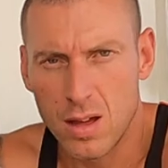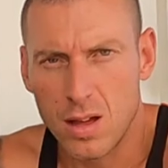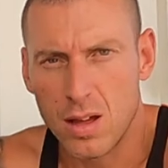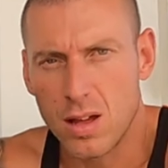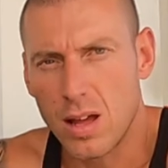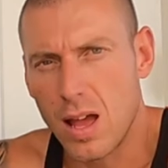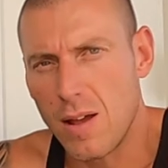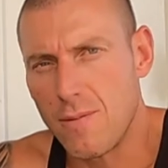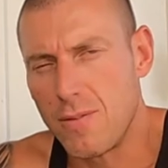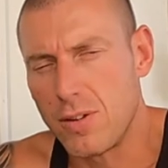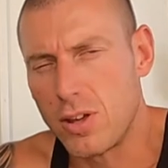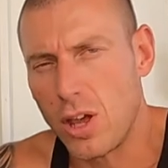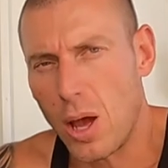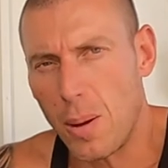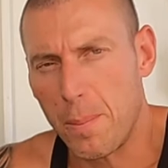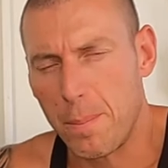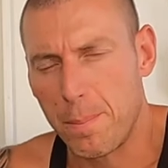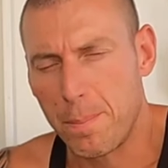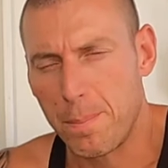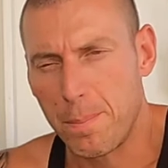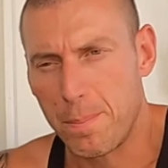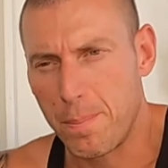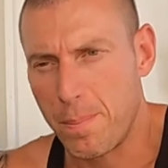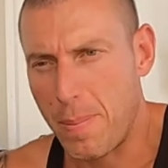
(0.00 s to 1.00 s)
If you go
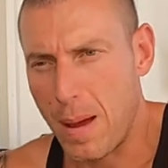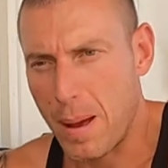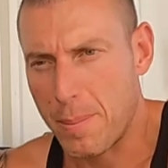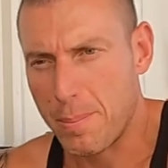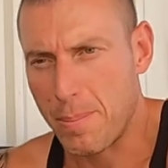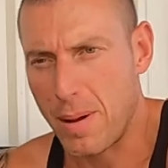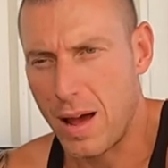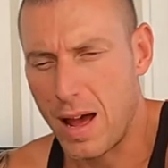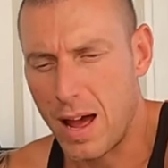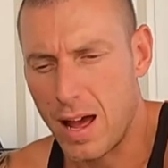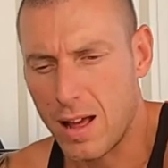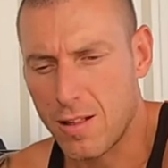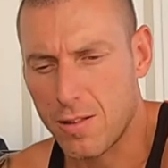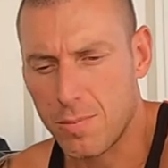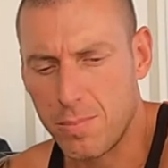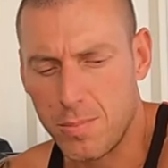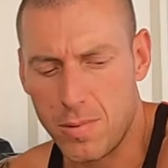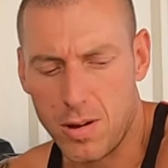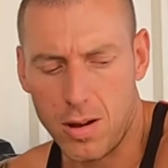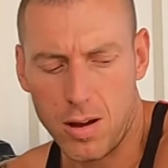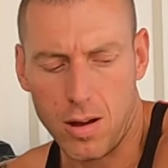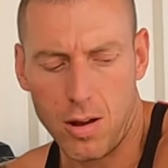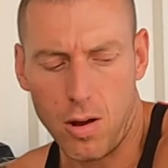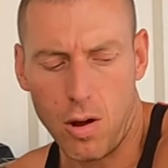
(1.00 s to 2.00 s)
back past
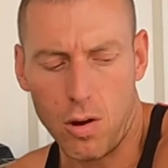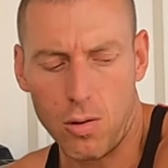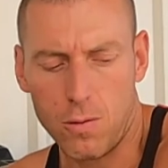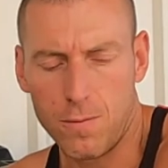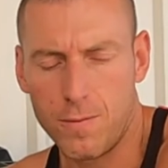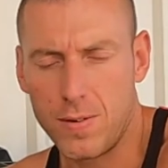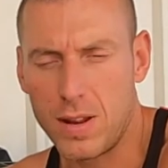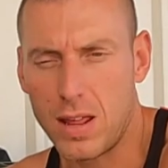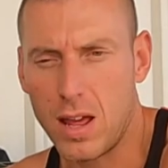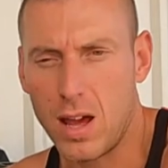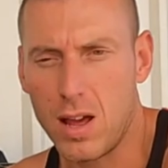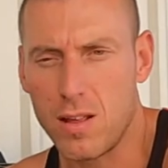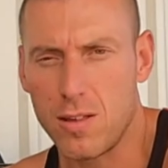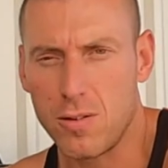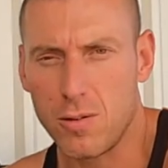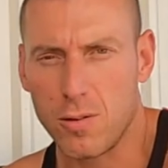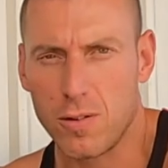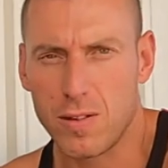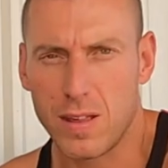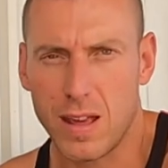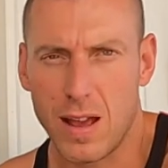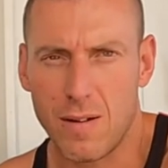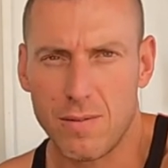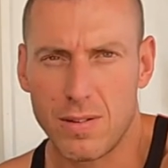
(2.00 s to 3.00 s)
my old videos, you'll
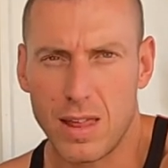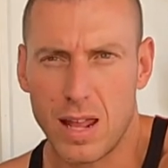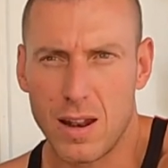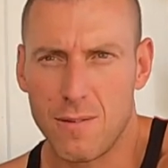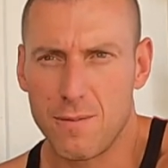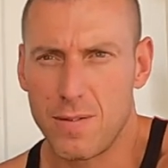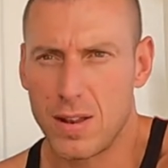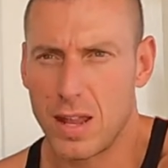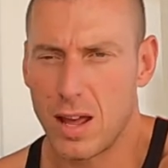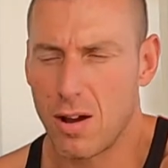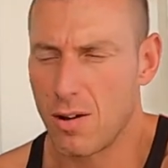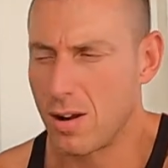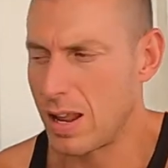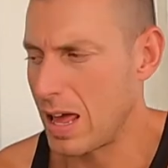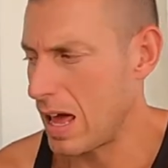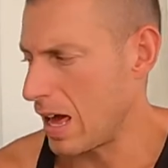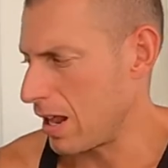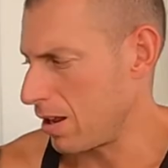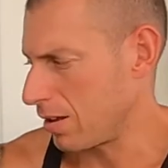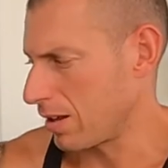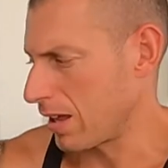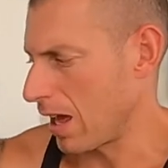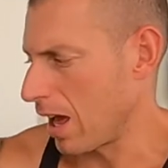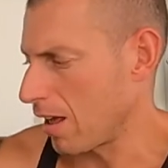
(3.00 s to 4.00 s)
see I've done a video on how
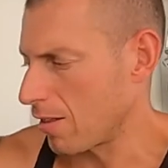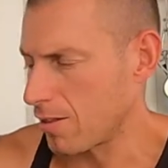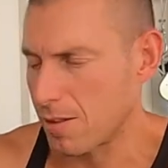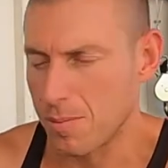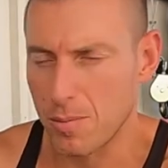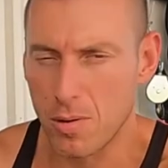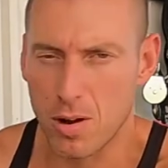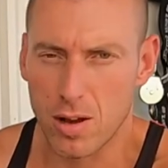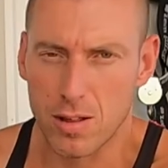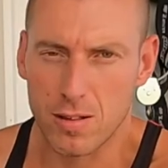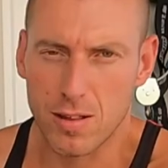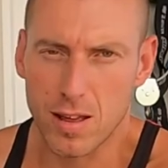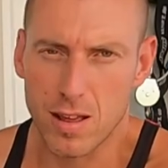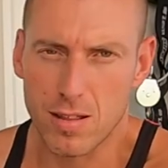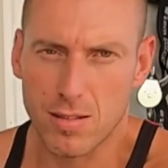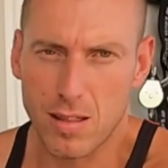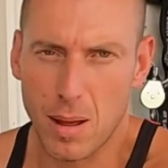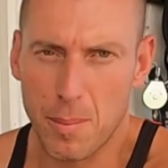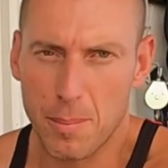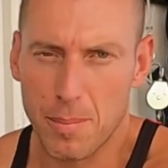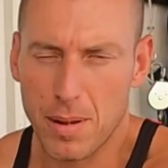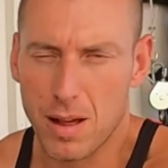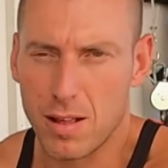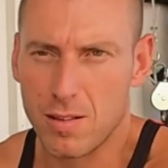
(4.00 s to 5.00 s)
to customize these
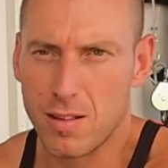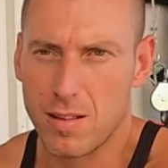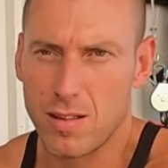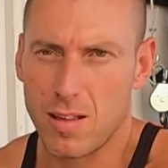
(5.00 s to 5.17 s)
dumbbells.